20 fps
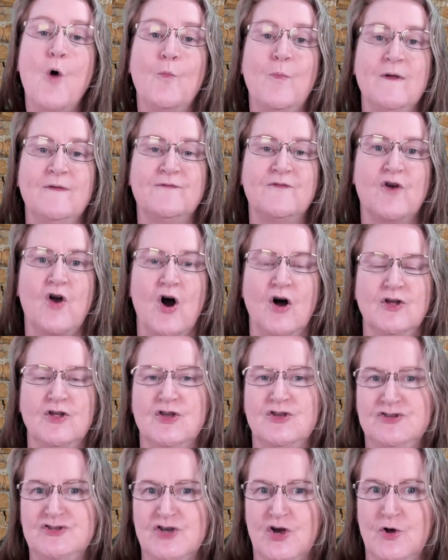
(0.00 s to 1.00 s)
We've got
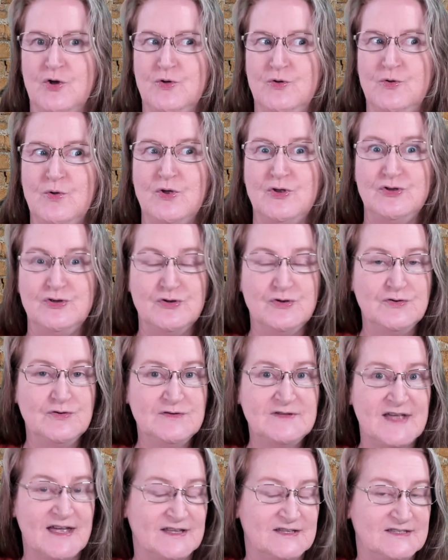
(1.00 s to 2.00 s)
show
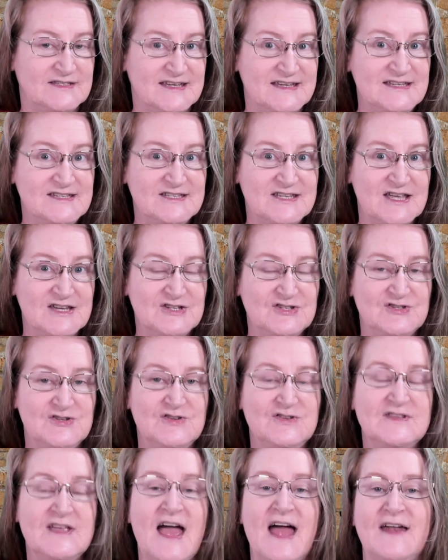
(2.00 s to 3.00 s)
news and DESTASH
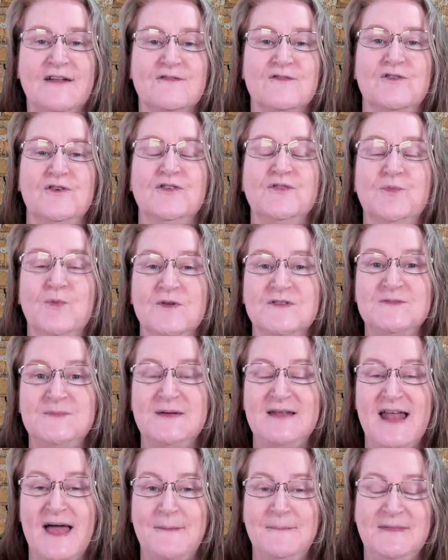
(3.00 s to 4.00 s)
news and of course what's
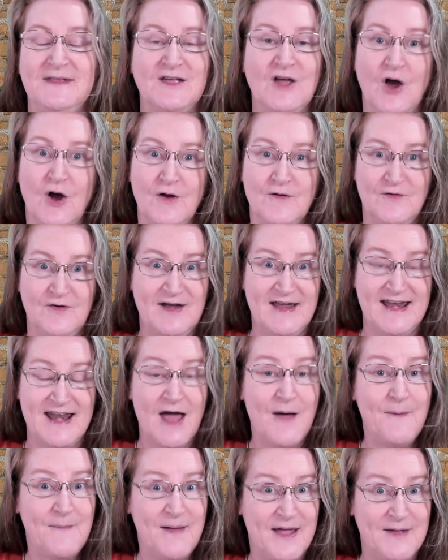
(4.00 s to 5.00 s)
been happening over in
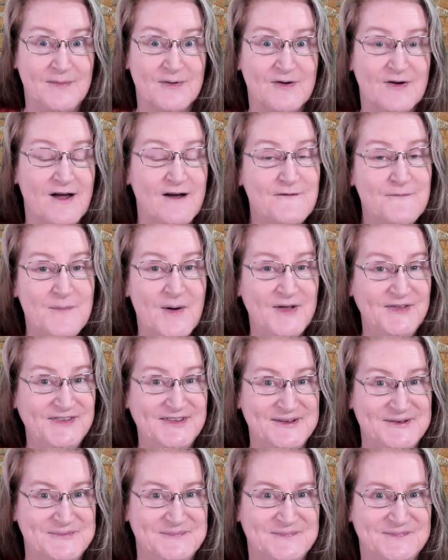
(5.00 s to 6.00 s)
our Papercraft
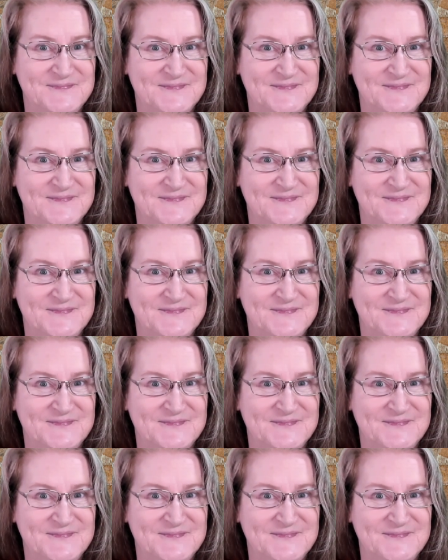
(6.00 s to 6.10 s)
posse.